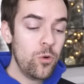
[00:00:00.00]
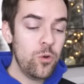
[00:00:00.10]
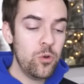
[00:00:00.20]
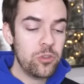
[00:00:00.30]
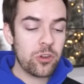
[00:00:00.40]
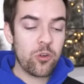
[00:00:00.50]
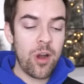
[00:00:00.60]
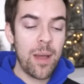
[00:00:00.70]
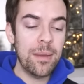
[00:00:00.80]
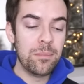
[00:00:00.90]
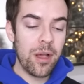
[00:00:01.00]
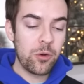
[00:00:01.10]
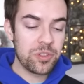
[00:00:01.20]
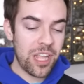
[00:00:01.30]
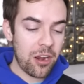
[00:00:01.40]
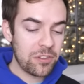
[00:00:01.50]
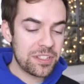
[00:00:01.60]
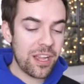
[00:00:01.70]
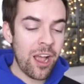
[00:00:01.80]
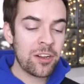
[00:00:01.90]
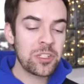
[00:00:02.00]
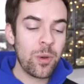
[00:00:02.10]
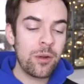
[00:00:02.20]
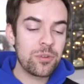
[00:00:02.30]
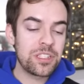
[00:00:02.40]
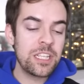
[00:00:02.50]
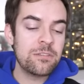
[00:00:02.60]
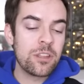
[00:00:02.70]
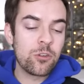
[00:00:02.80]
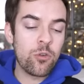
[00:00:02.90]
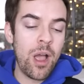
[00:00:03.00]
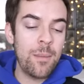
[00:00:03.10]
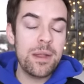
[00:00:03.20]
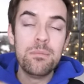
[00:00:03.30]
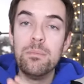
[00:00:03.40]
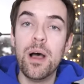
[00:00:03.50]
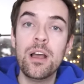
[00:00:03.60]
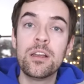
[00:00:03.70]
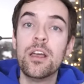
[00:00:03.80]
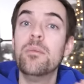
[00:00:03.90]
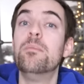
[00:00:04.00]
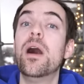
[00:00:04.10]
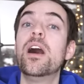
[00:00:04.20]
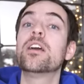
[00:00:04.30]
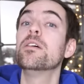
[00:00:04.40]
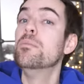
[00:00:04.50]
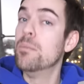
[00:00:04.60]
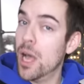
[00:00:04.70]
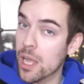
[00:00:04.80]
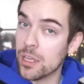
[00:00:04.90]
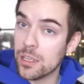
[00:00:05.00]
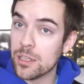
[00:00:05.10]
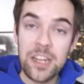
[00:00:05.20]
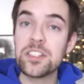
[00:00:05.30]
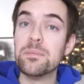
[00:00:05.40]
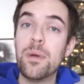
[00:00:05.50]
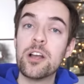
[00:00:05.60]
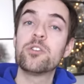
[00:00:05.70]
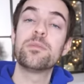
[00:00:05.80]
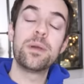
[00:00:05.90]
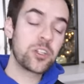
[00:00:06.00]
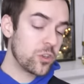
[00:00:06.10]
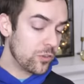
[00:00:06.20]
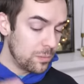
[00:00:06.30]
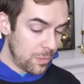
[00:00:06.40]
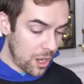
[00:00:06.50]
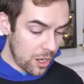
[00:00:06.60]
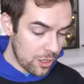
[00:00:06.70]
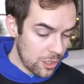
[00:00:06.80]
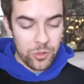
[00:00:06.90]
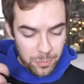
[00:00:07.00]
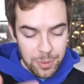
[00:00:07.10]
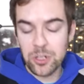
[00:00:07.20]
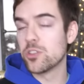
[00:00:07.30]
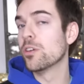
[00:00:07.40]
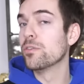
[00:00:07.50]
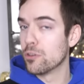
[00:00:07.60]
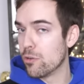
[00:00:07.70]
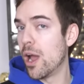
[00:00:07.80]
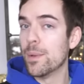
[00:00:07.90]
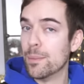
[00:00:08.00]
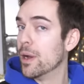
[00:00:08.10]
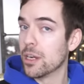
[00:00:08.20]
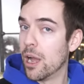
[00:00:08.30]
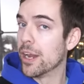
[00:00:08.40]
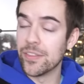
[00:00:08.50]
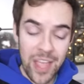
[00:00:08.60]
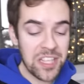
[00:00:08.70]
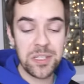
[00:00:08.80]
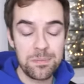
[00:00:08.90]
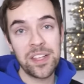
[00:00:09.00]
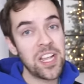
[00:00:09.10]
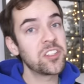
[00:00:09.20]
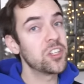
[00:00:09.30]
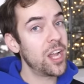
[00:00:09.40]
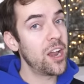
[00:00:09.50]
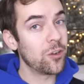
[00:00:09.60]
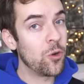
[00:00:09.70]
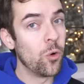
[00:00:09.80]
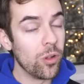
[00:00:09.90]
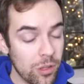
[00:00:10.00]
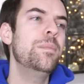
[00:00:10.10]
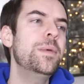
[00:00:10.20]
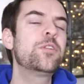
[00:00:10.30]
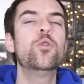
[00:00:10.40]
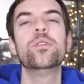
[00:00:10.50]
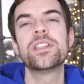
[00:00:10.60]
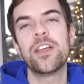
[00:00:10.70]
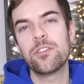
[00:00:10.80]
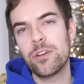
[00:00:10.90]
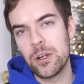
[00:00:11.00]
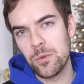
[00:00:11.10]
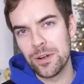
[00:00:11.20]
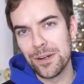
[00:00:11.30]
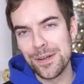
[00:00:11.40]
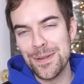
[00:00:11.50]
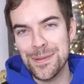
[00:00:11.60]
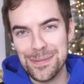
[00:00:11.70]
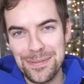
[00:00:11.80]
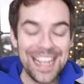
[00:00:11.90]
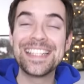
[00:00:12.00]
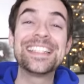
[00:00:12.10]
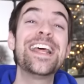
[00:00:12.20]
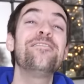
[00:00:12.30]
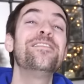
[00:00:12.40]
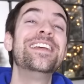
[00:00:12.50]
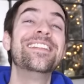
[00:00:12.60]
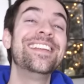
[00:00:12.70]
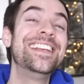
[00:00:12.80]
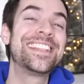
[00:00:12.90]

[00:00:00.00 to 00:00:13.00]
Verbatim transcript: Ooh, the grommet mug was out of stock, so I received the grommet mug mug mug. And it's a mug with a picture of a mug with a picture of the grommet mug on it. That's that's actually kind of cool. Maybe cool's not the right word. It's definitely